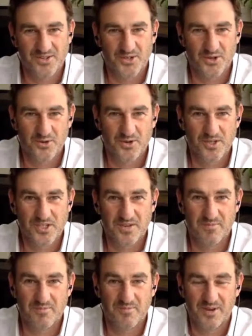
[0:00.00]

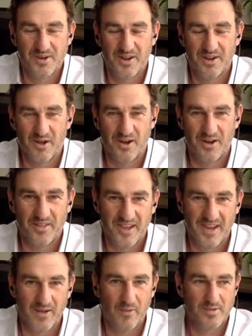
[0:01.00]
tourism. I don't
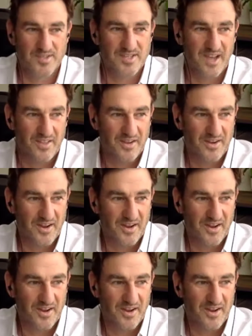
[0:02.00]
think anyone would say